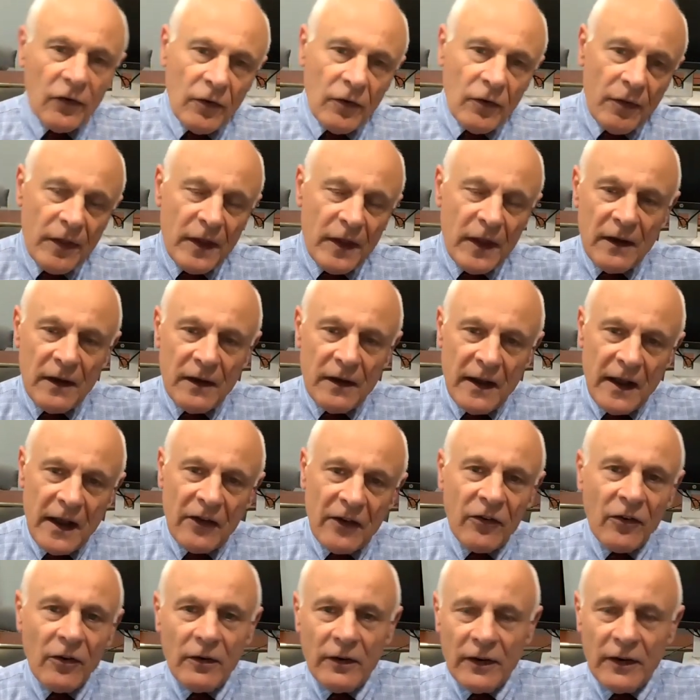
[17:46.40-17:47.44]
the
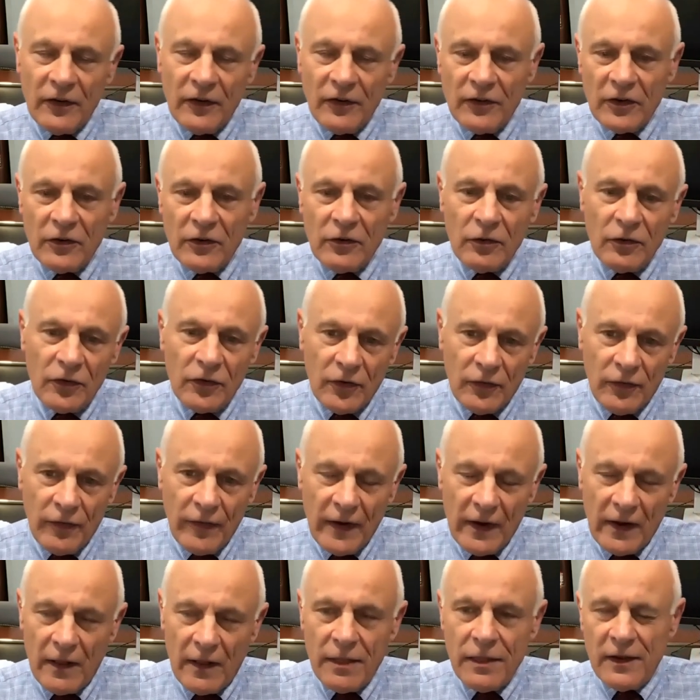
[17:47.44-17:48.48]
National Institutes of
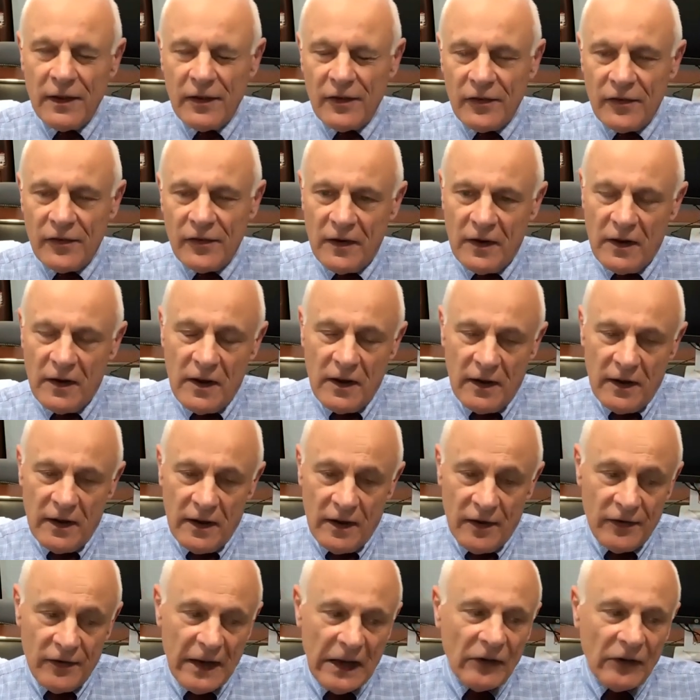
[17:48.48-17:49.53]
Health is
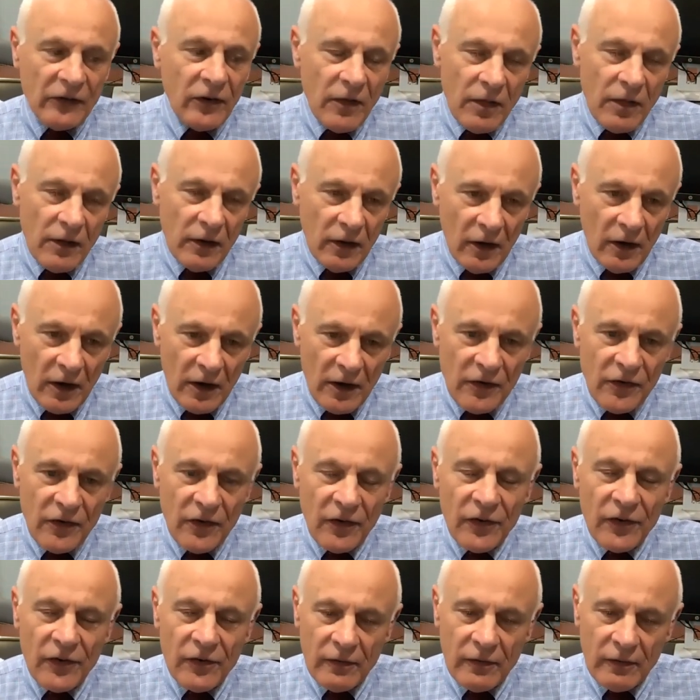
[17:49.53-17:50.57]
actually the
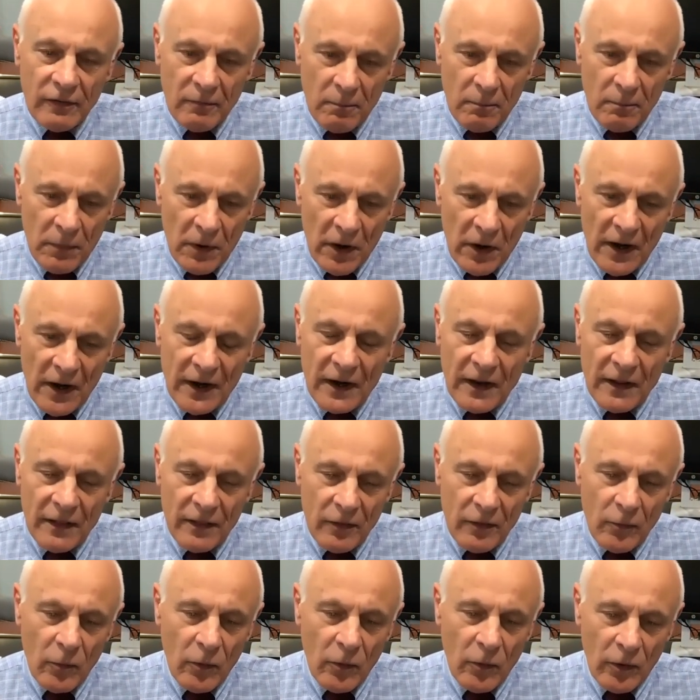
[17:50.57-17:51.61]
largest body in
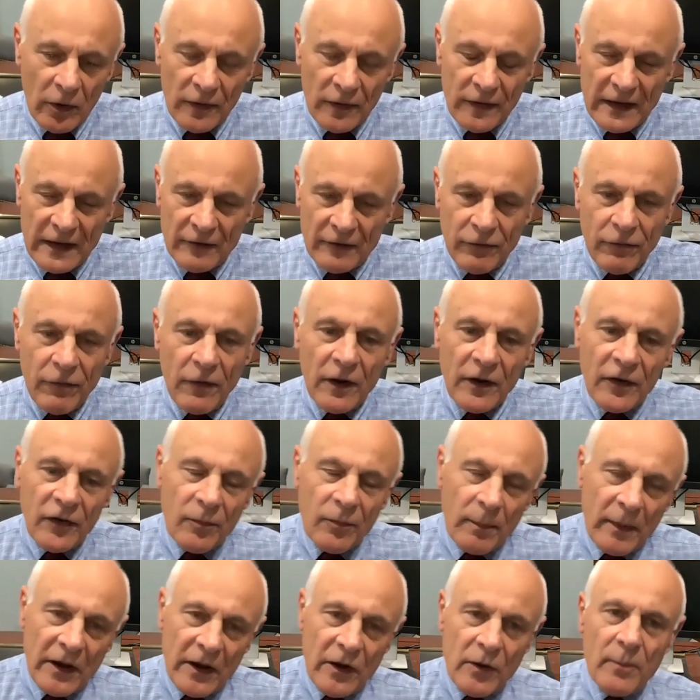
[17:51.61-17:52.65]
the world that funds
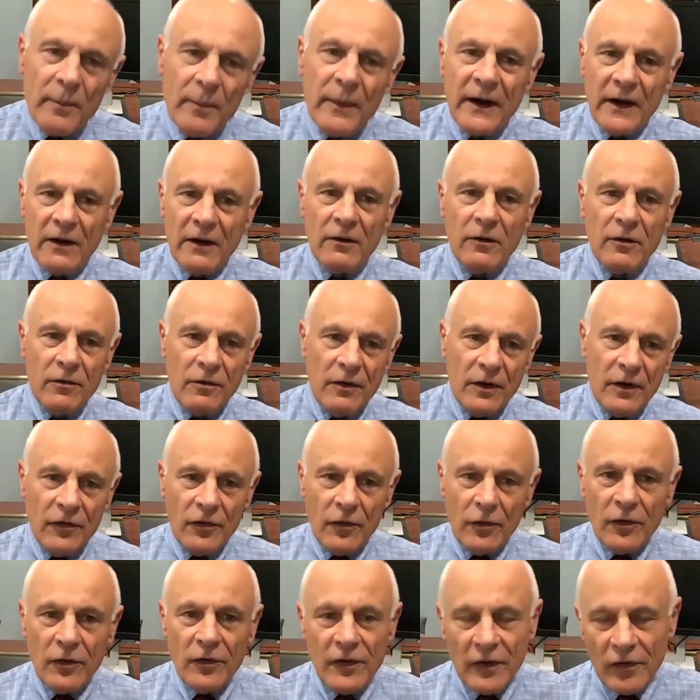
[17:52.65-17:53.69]
biomedical
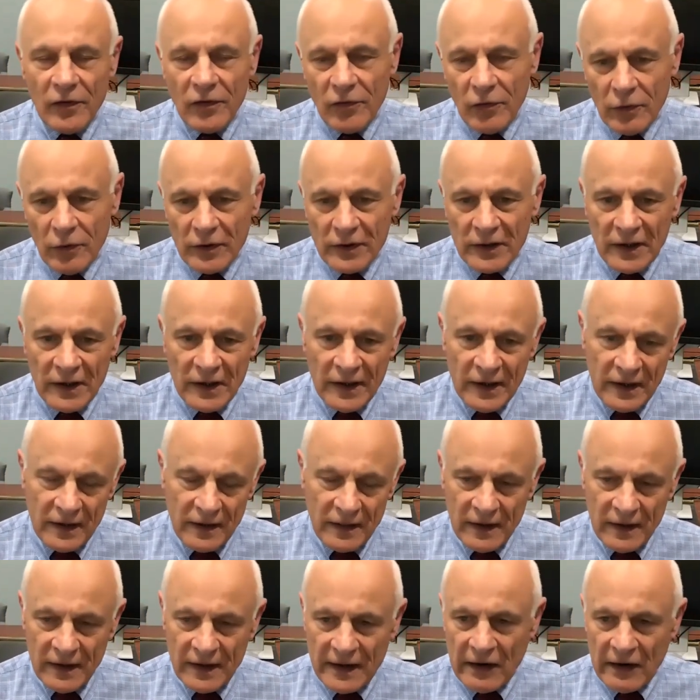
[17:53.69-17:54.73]
research, and
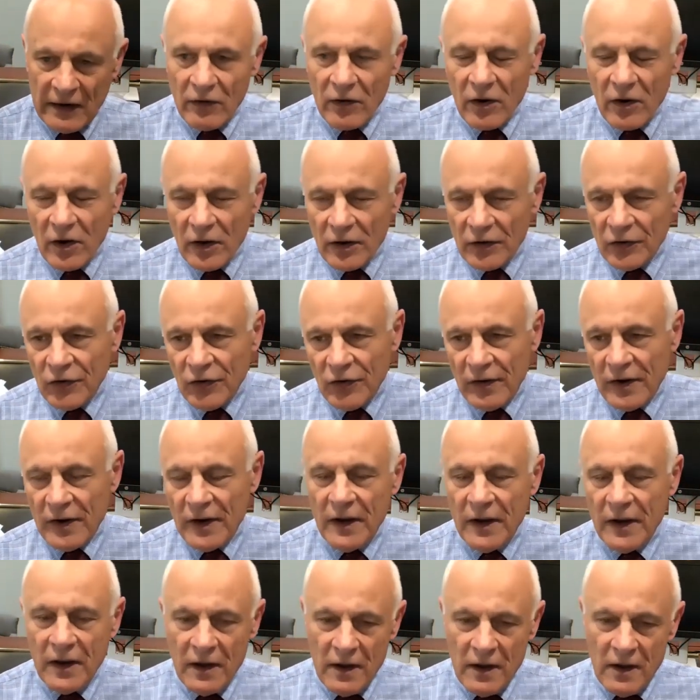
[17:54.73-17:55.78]
certainly in our
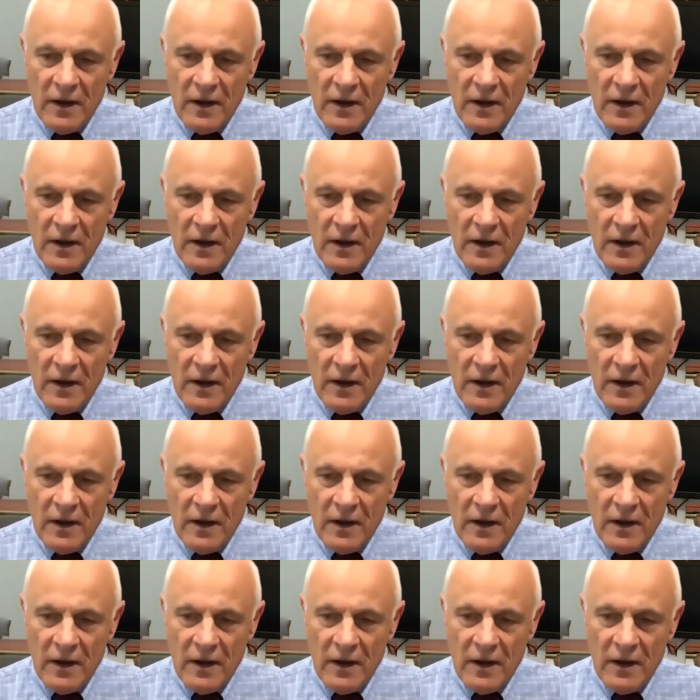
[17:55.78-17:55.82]
country,